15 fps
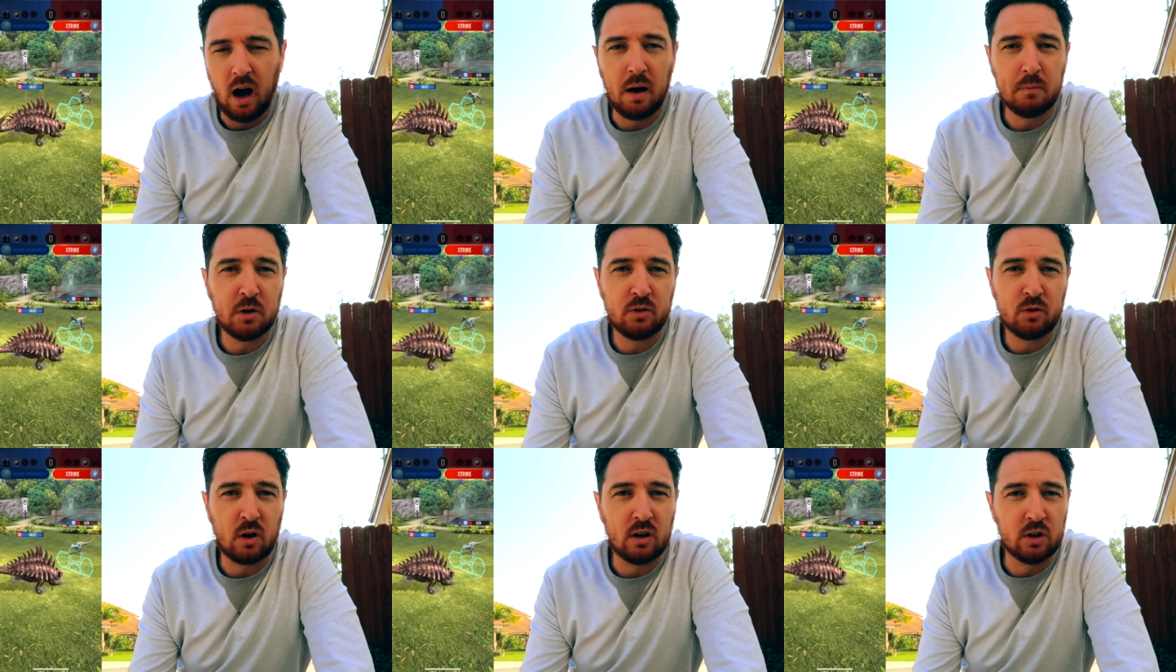I'm
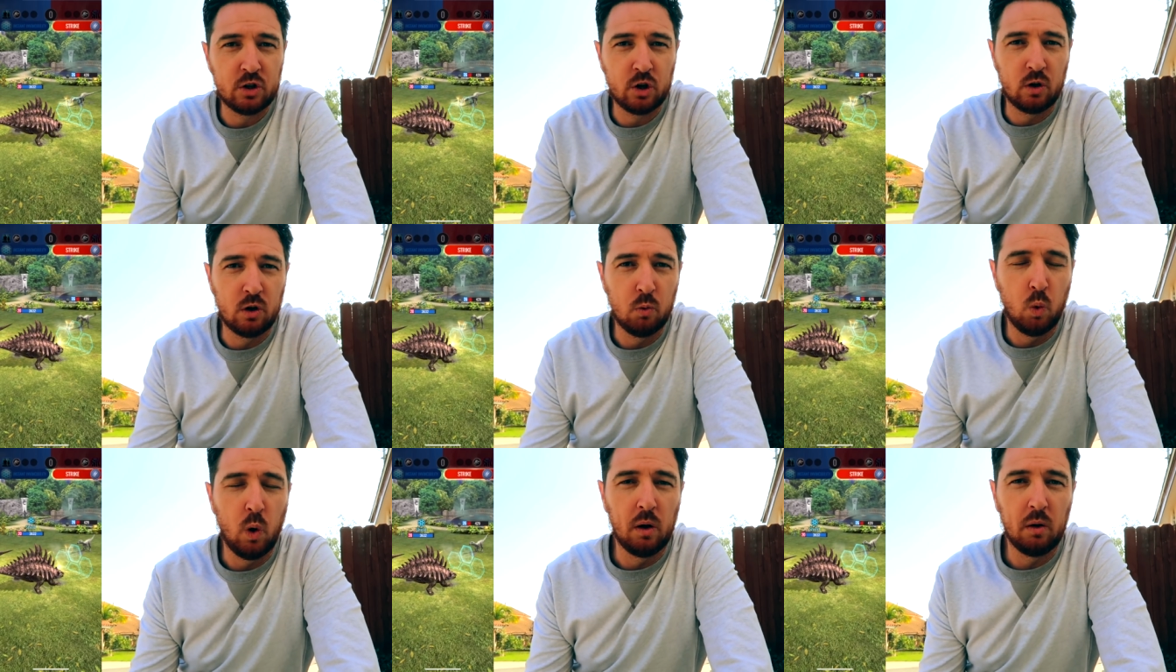just trying to show
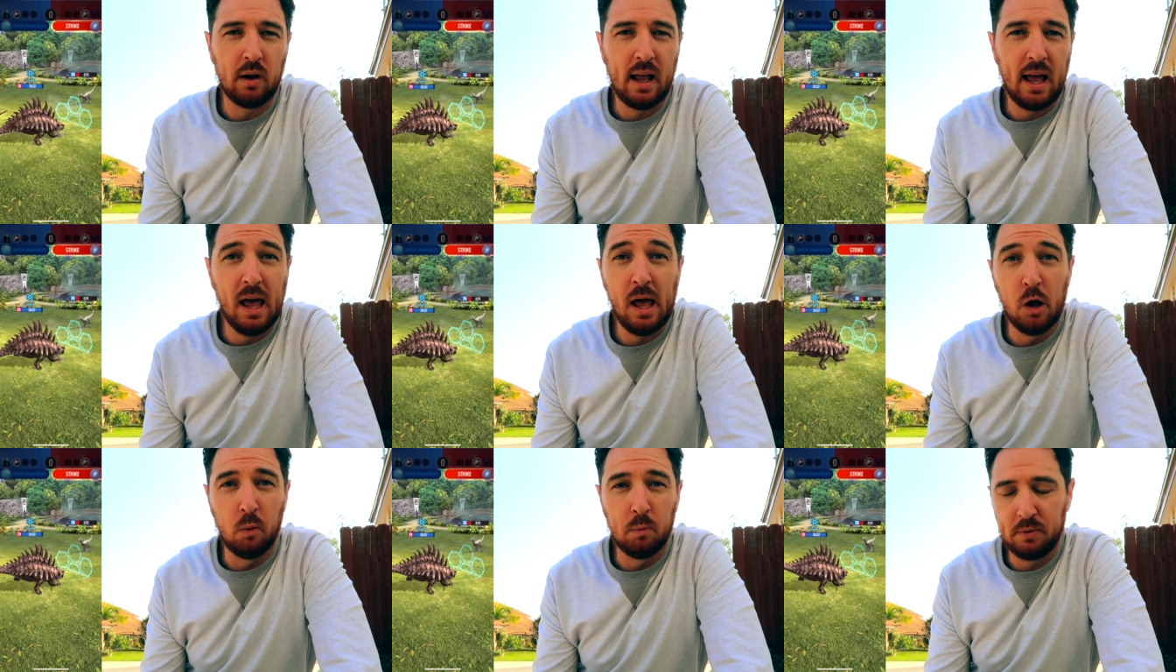you what
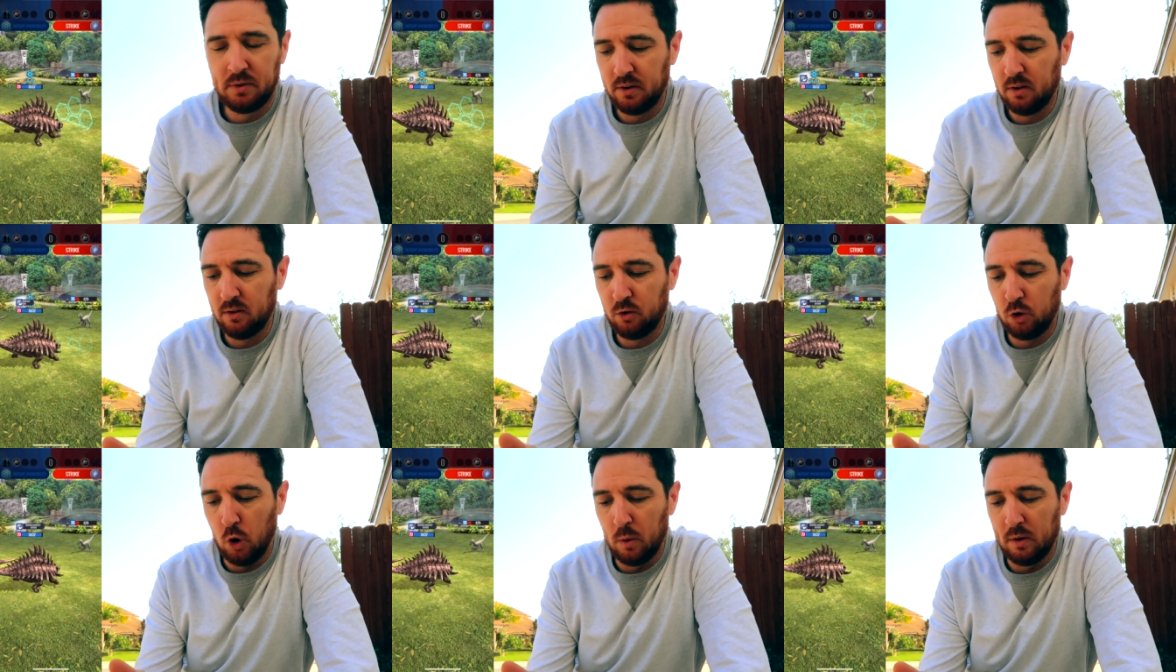helps.
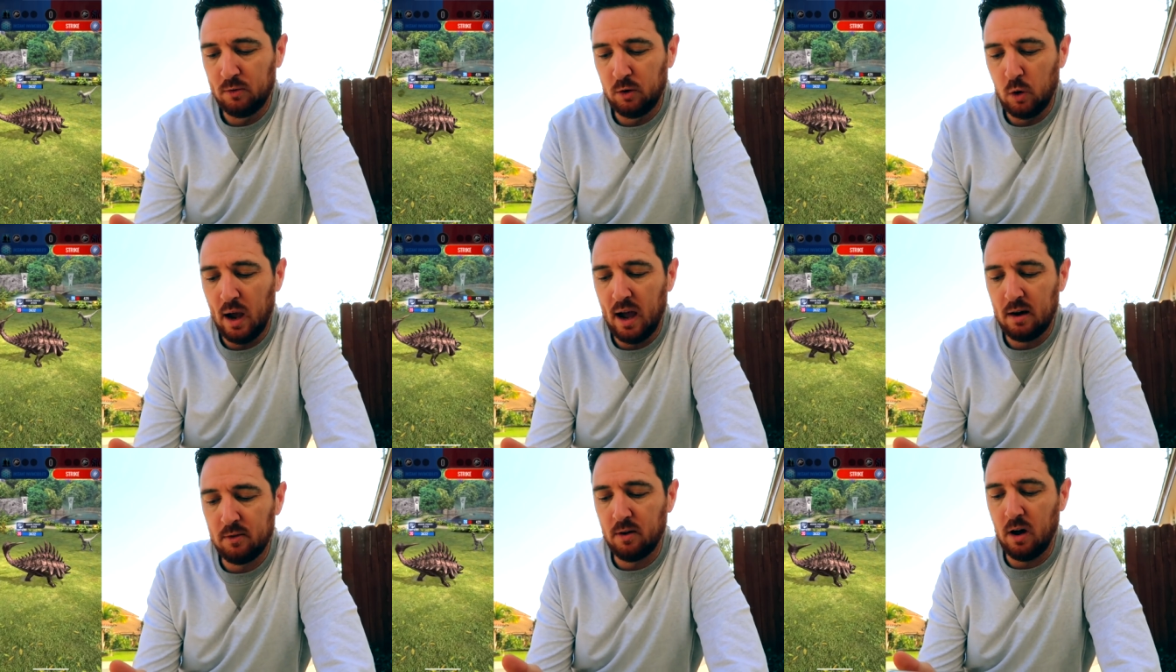So if you
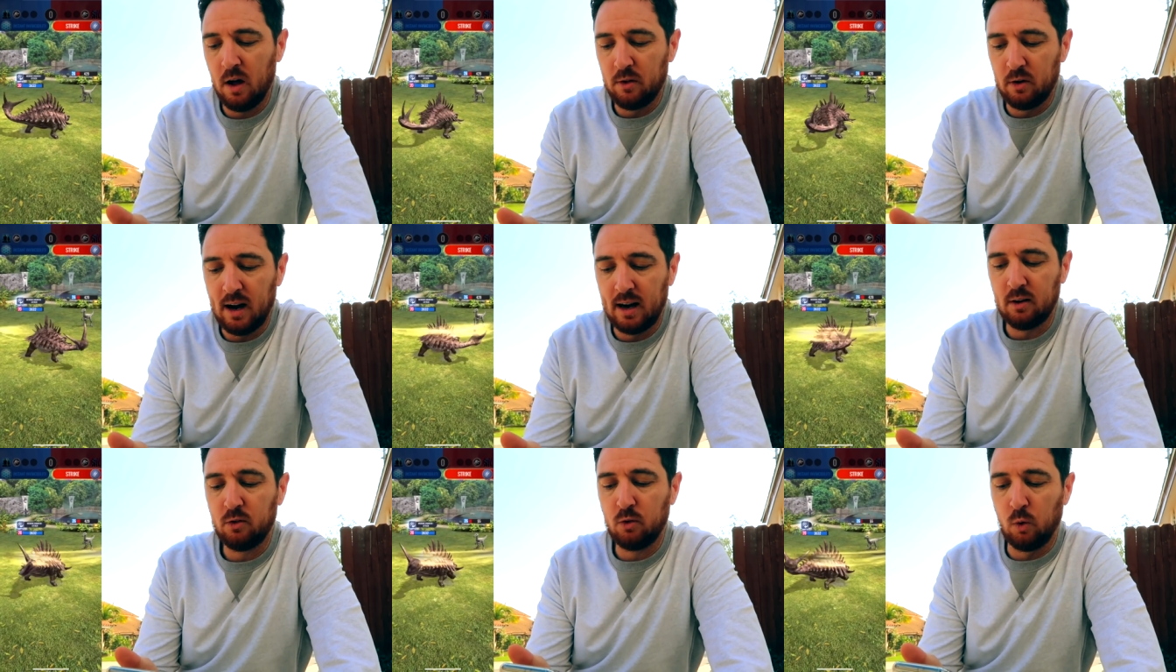have other
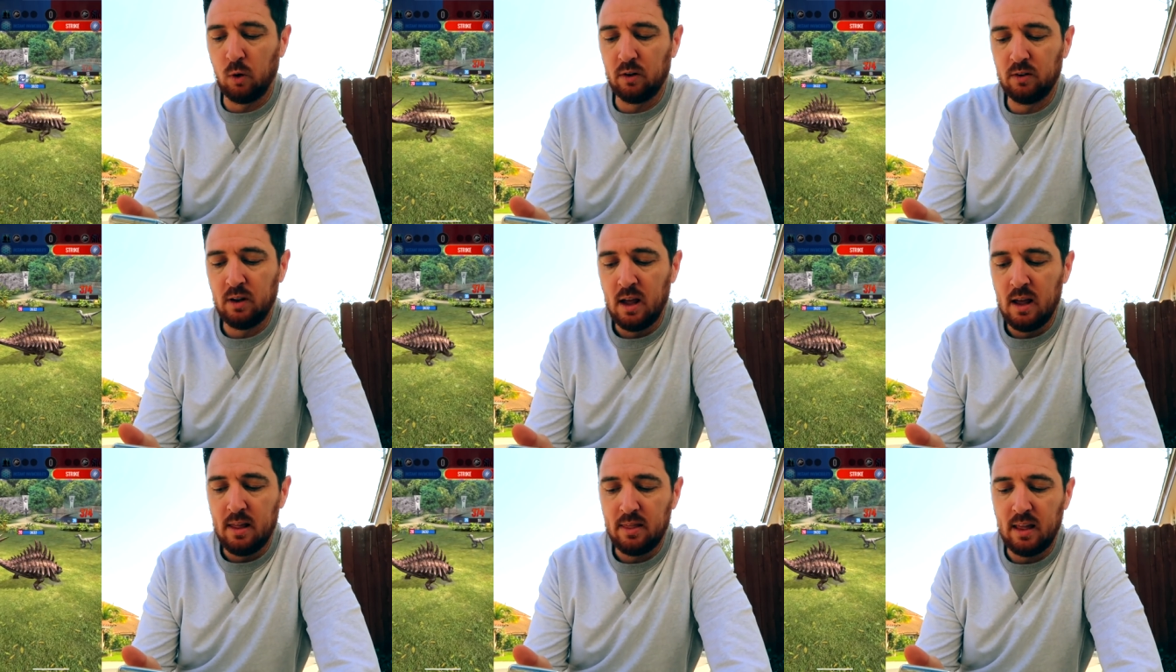dinosaurs
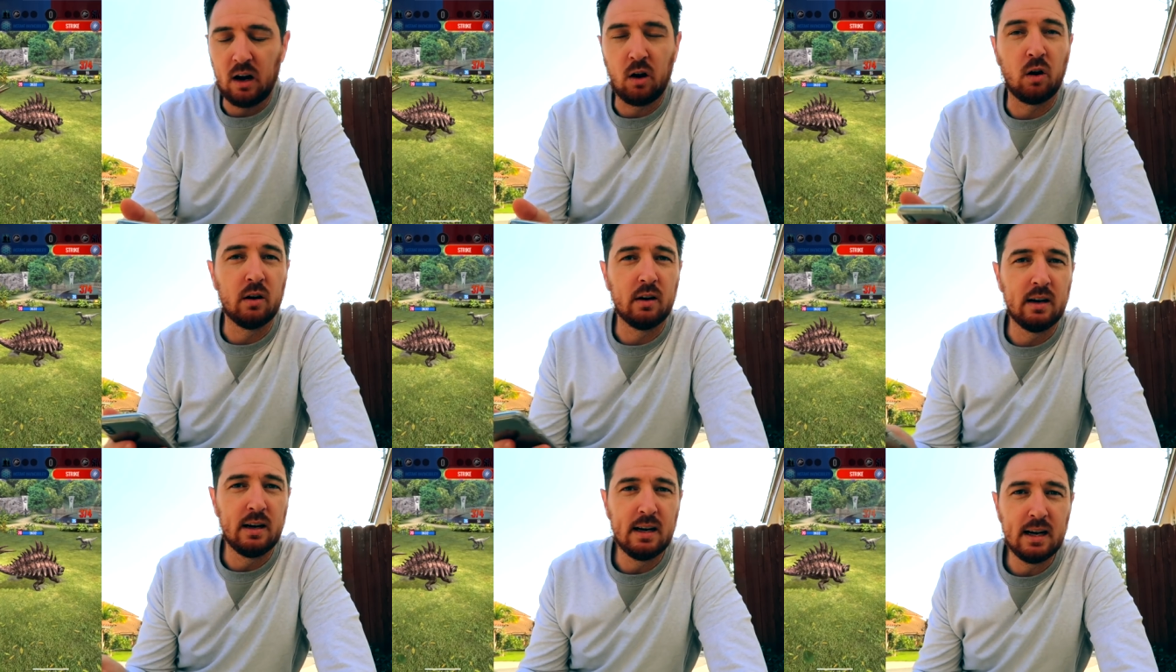that
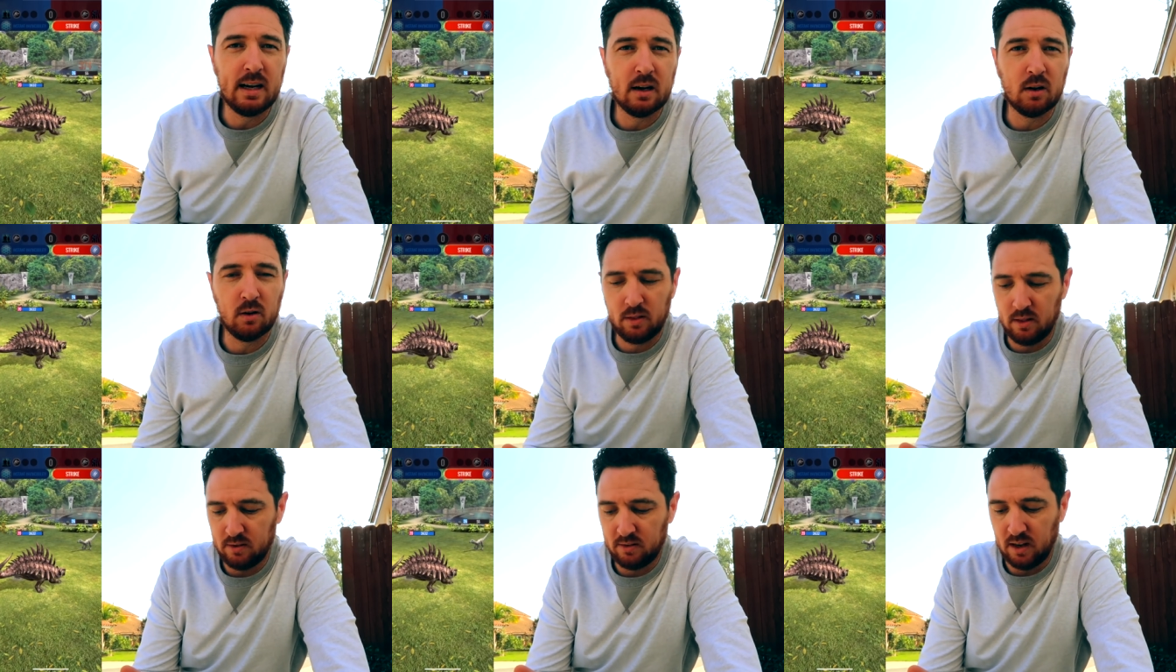are
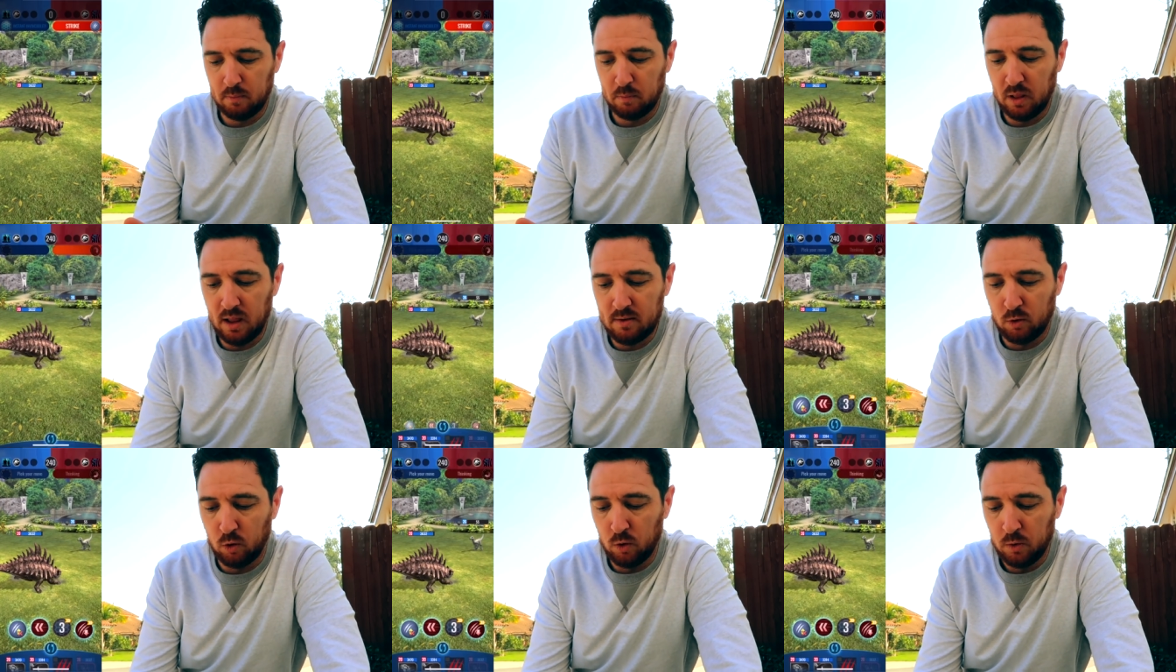near the same
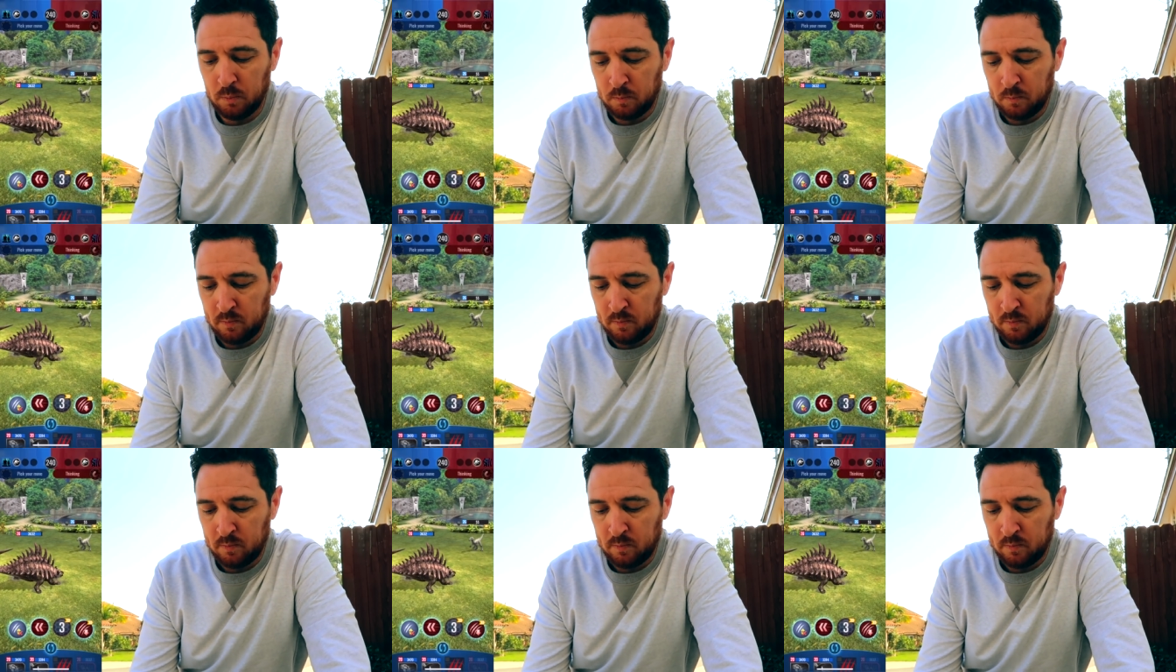level,